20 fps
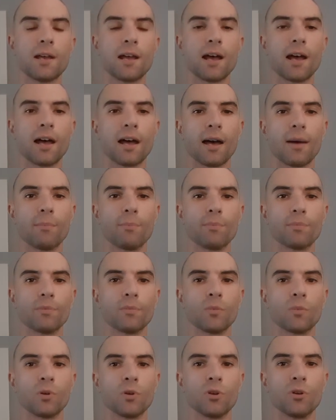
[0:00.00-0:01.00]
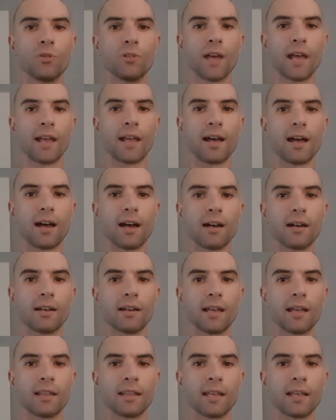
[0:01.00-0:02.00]
um, who they are
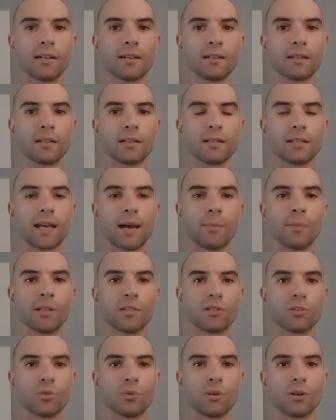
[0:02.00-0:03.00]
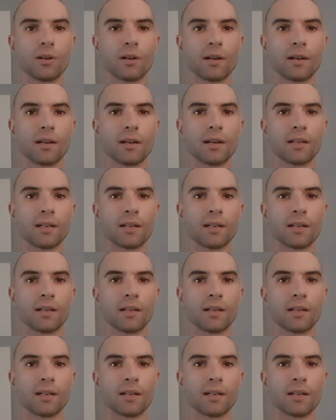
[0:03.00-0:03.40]
and then coming to a,